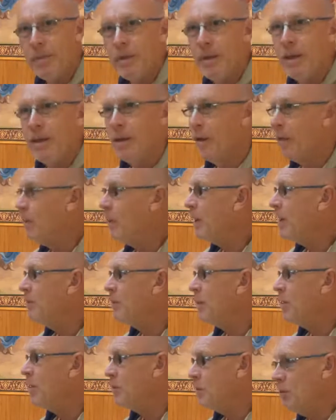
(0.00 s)
You know, we can
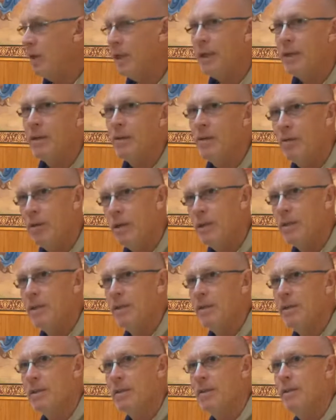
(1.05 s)
be two-legged
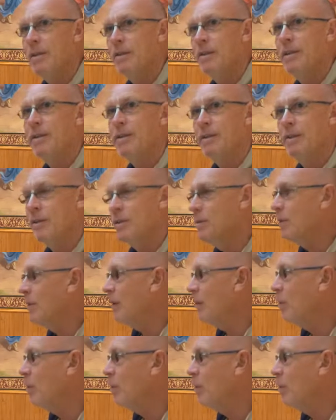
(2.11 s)
creatures. It's not because we are